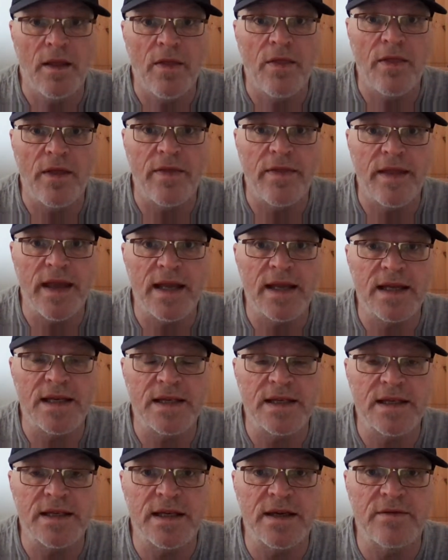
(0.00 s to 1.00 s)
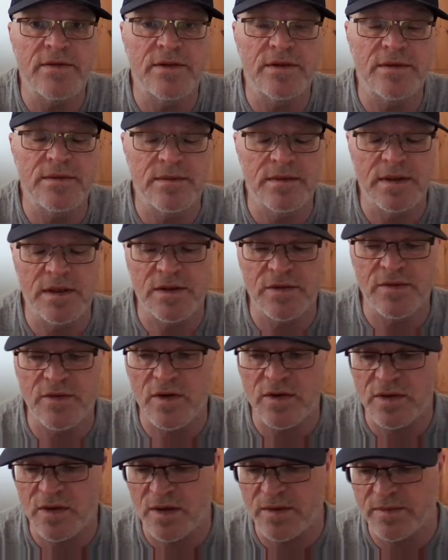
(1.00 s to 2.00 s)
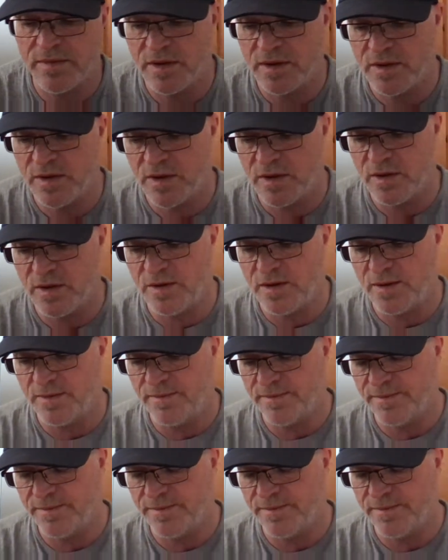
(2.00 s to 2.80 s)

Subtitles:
then that is a given as far as I'm concerned.